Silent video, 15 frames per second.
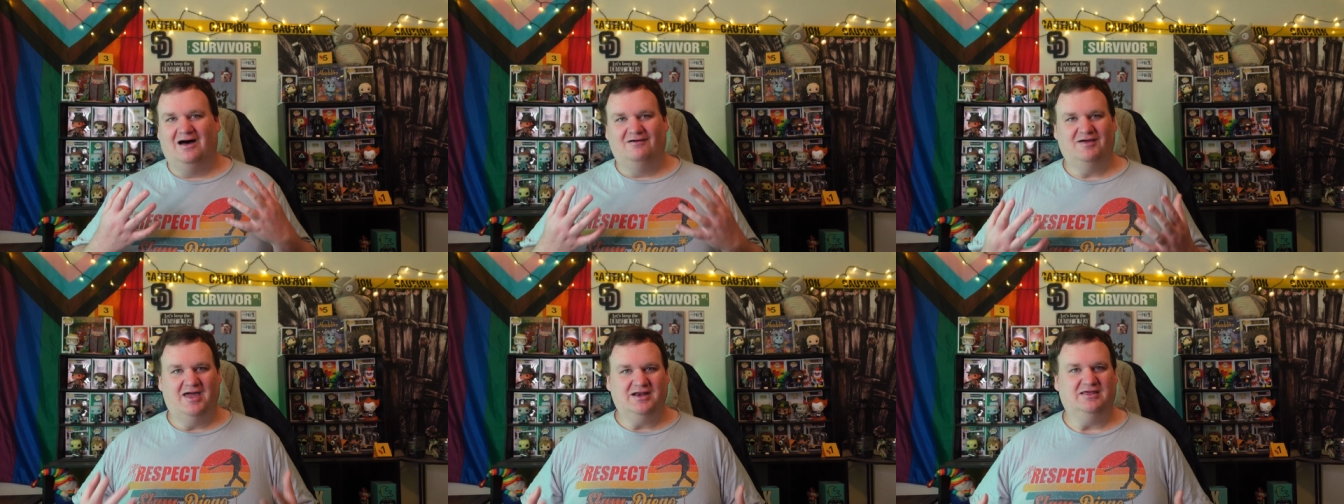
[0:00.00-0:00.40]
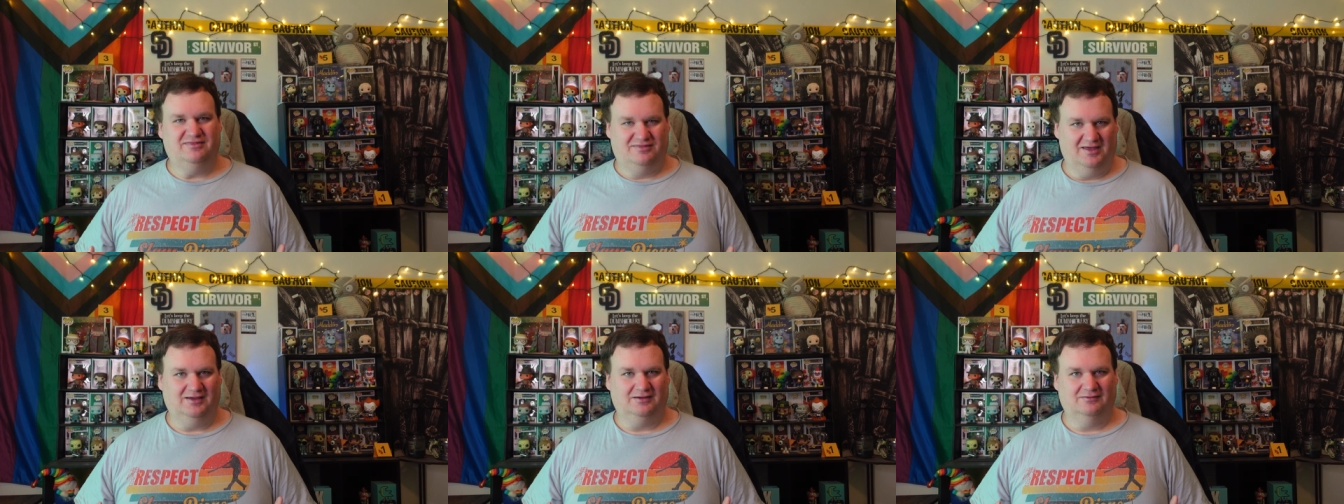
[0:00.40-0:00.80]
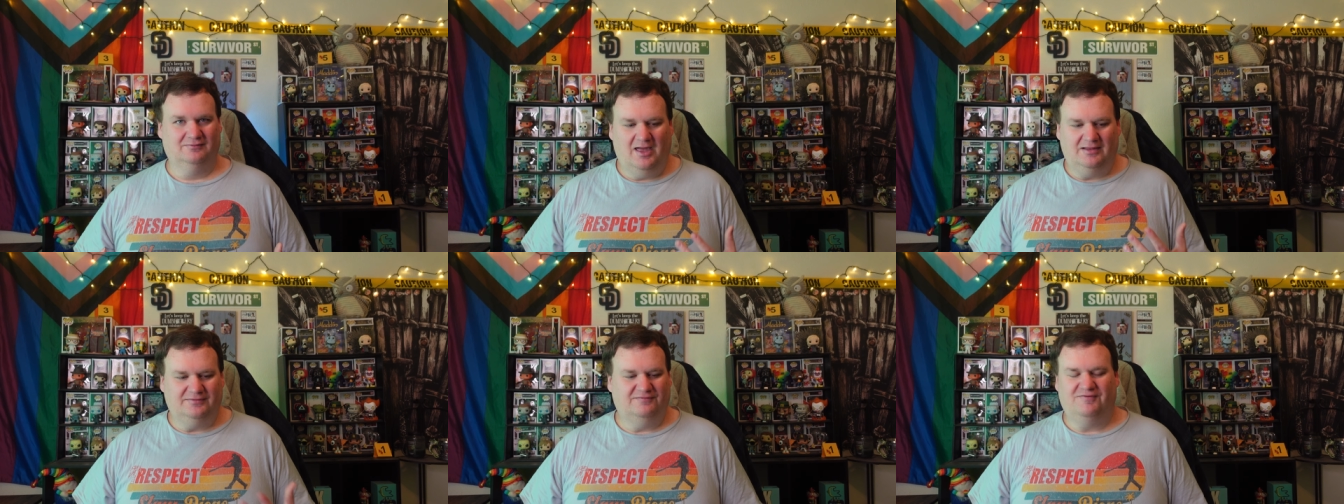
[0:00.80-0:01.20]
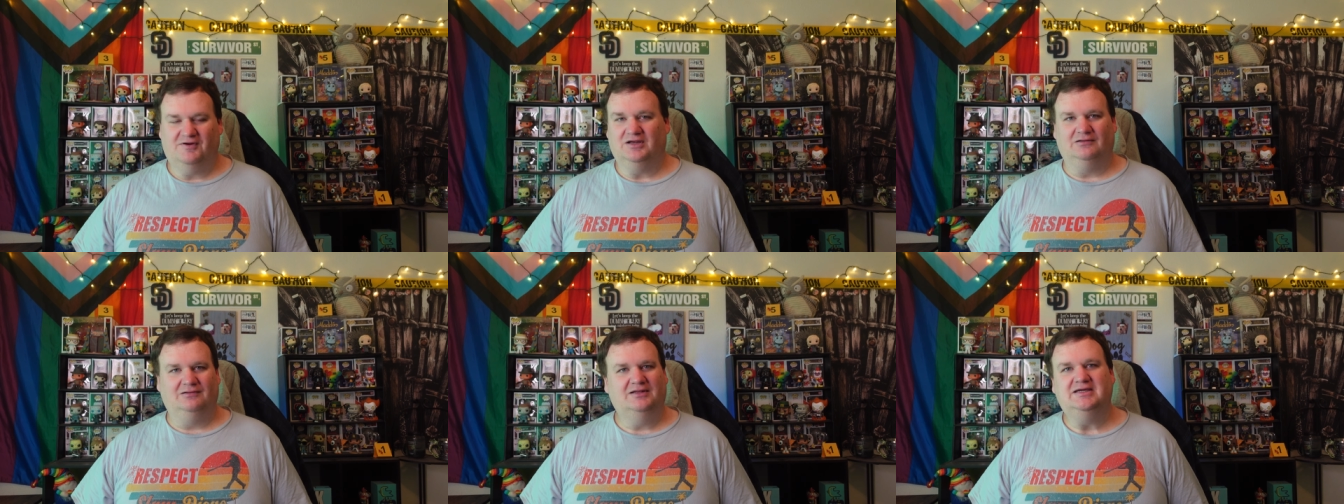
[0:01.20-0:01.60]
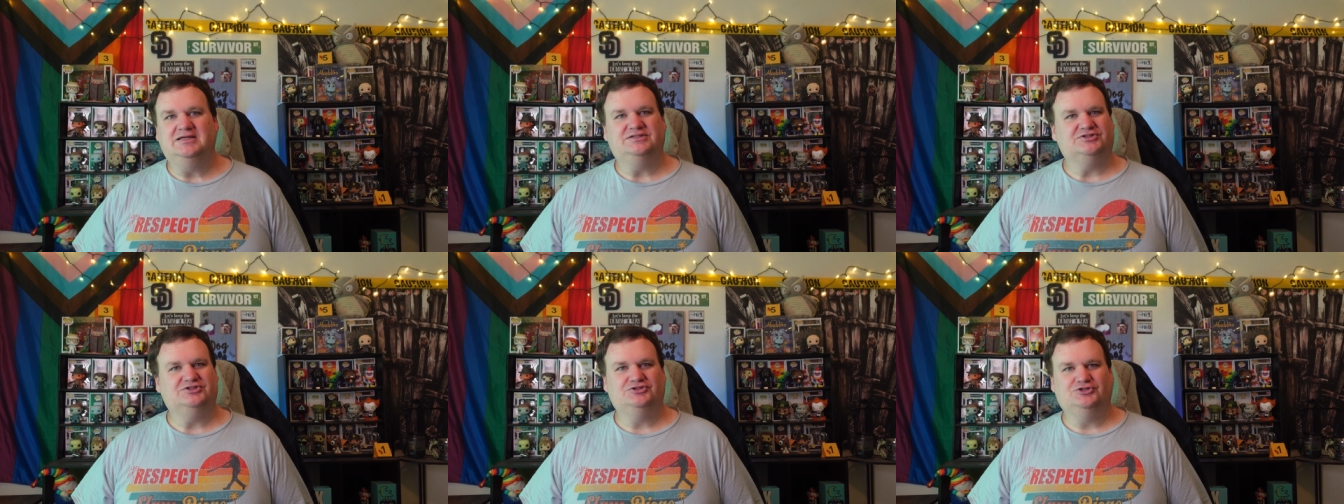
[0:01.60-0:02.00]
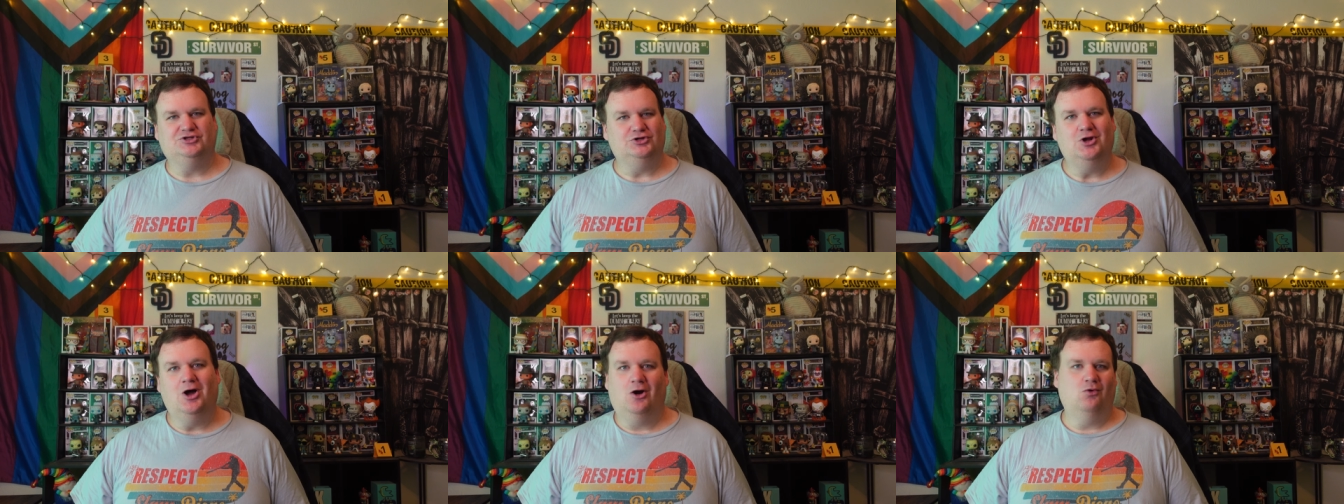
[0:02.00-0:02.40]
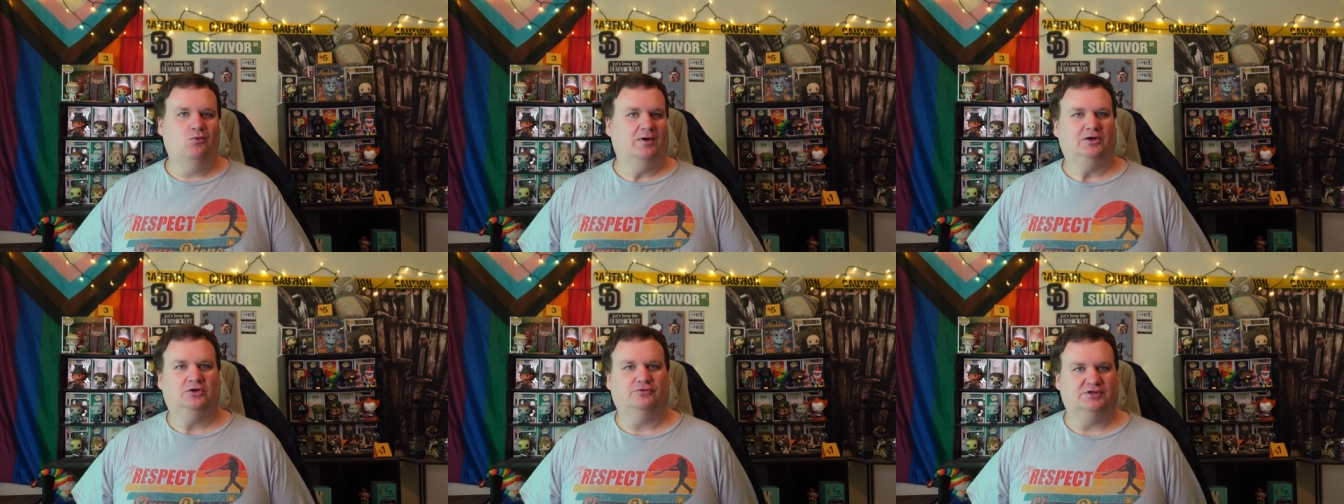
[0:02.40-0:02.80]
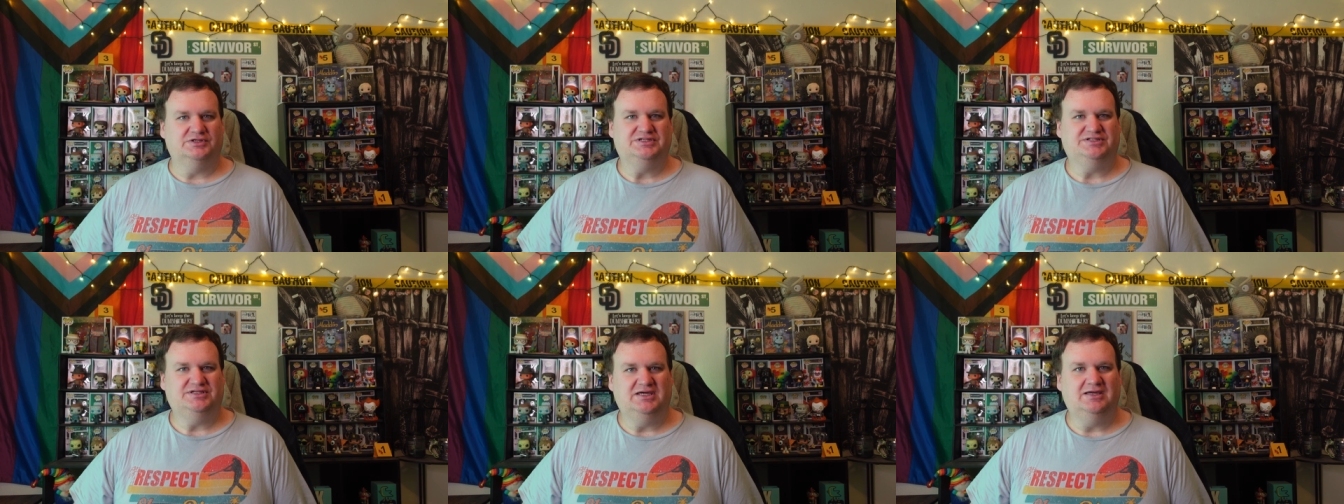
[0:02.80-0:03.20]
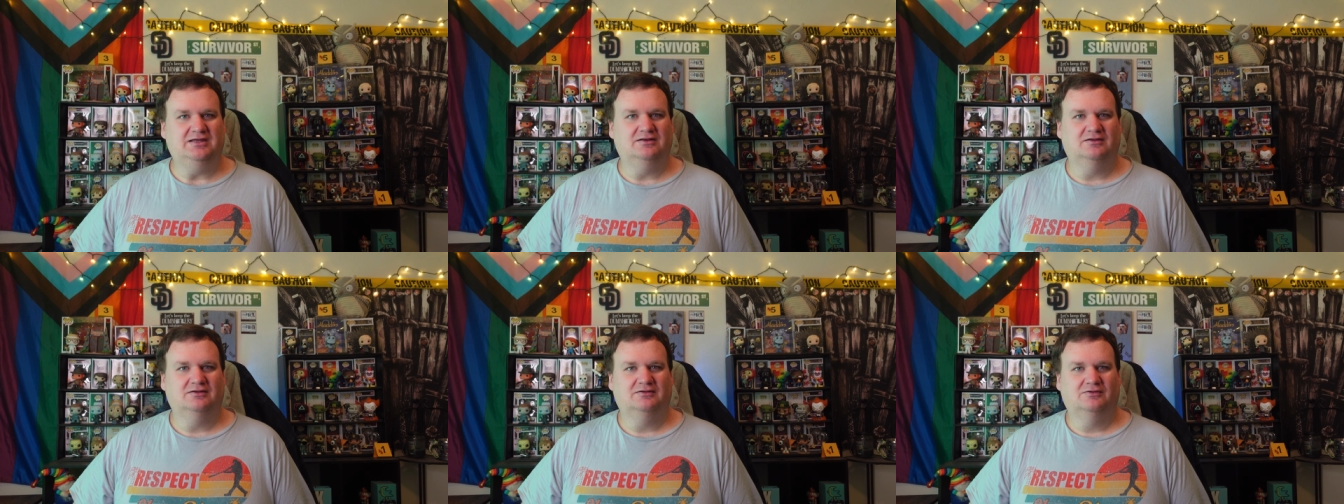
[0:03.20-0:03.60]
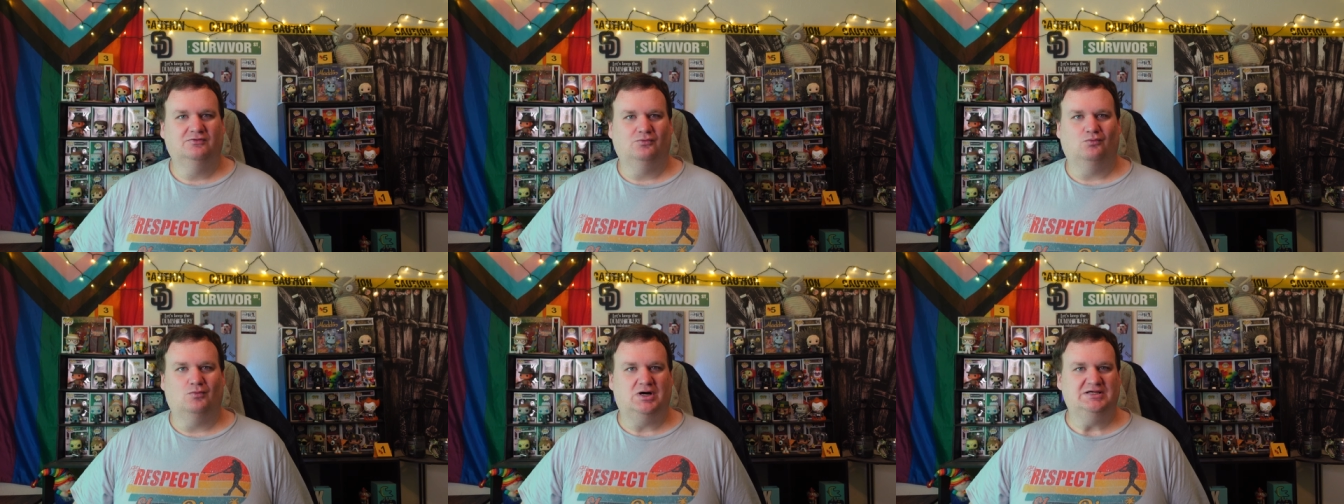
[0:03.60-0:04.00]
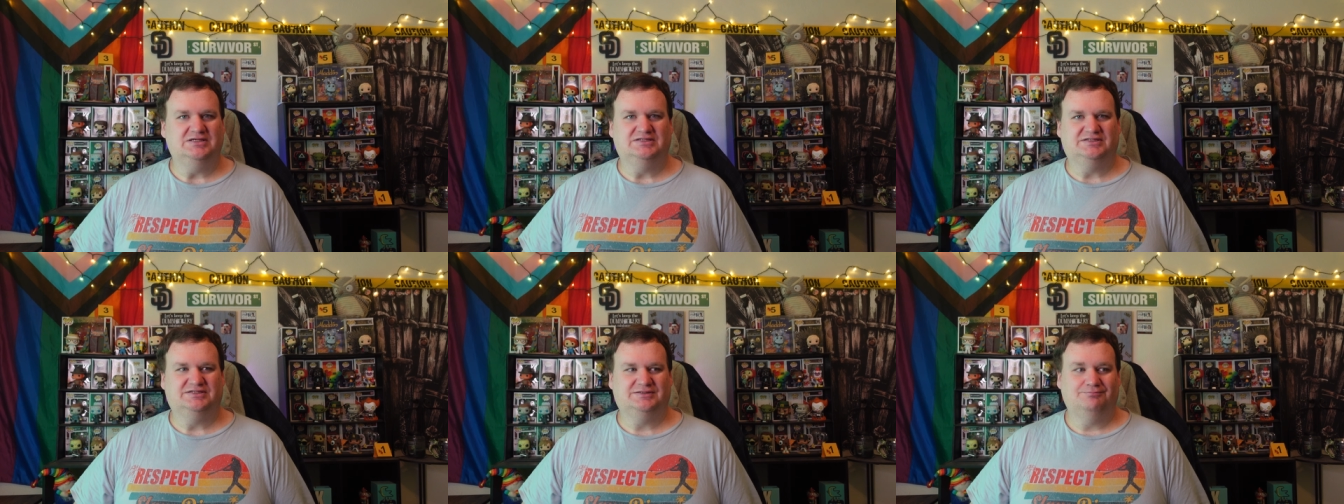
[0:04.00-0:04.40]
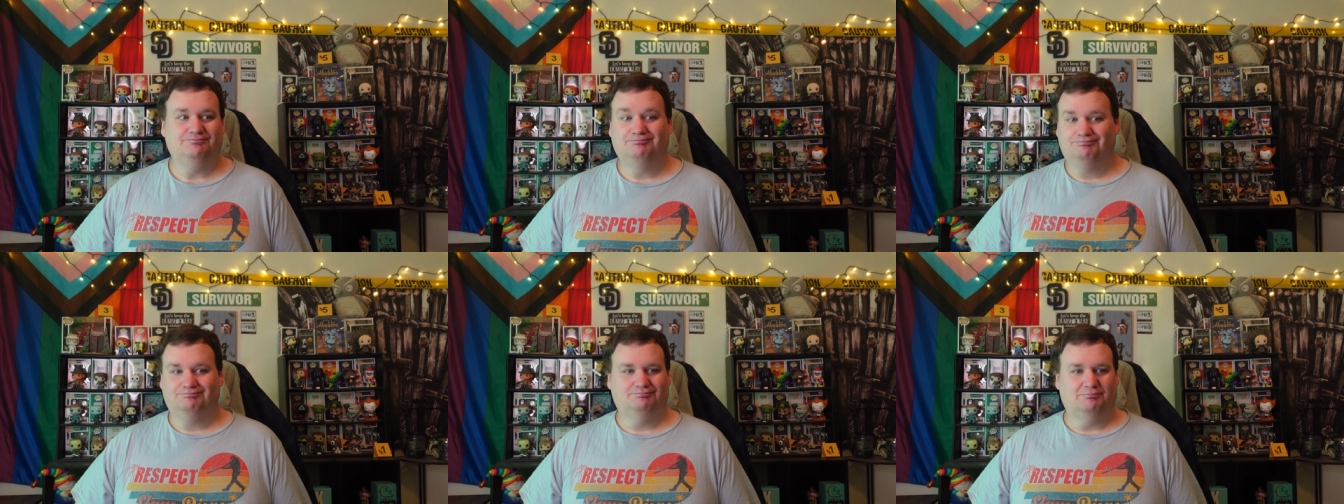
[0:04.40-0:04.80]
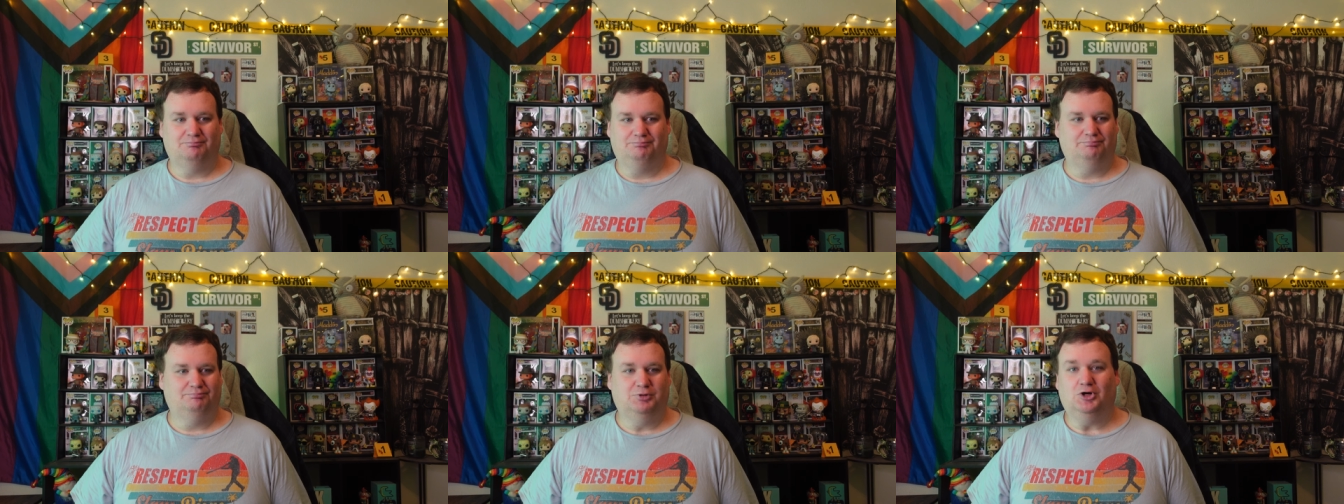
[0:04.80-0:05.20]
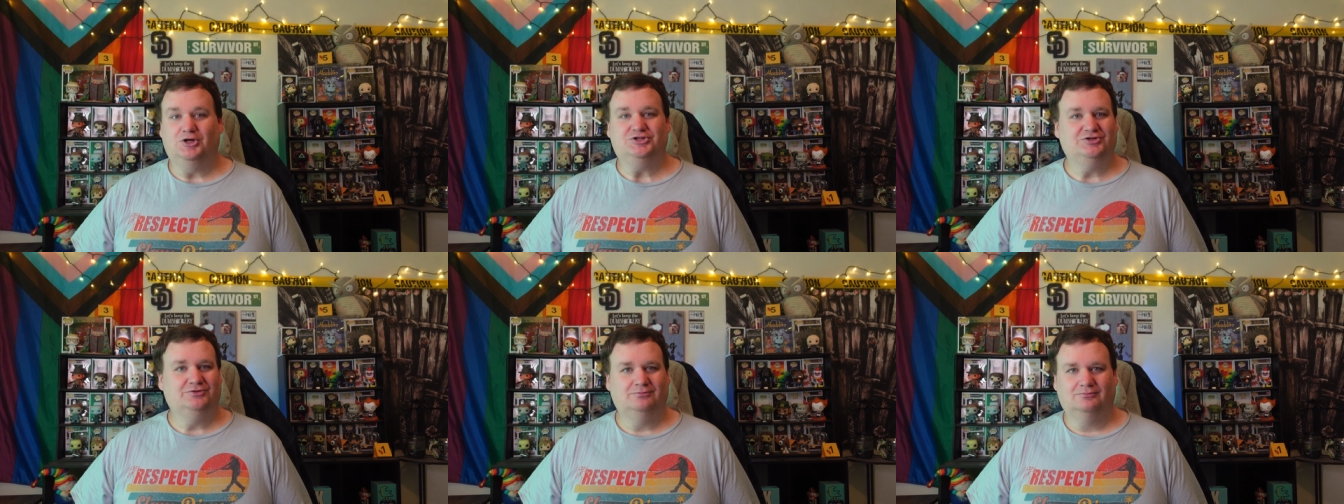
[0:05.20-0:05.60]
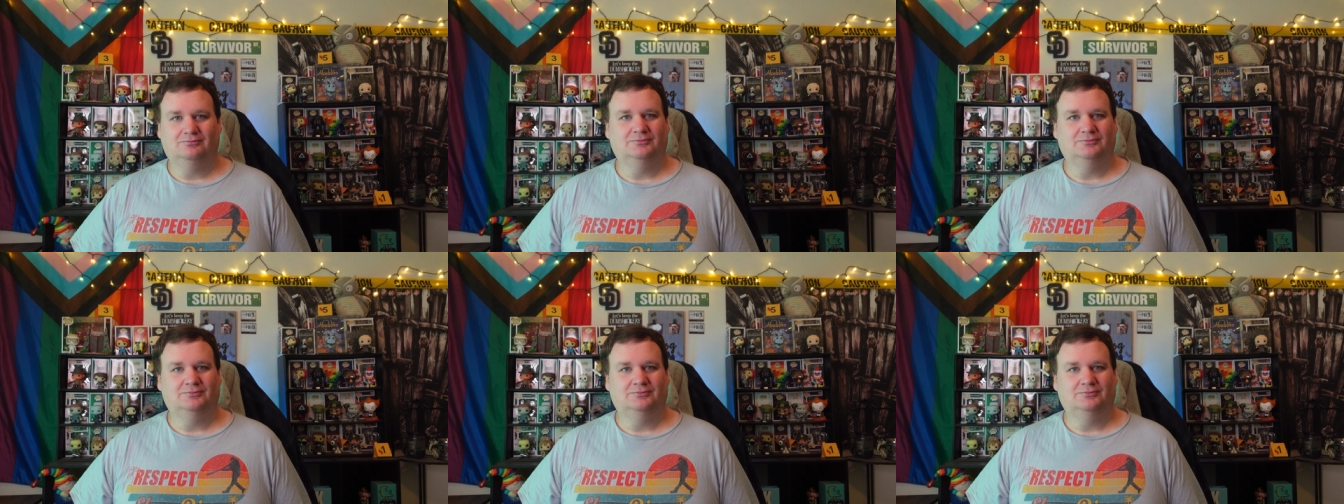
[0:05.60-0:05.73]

of anything. At the very least, to know where Kristine was put.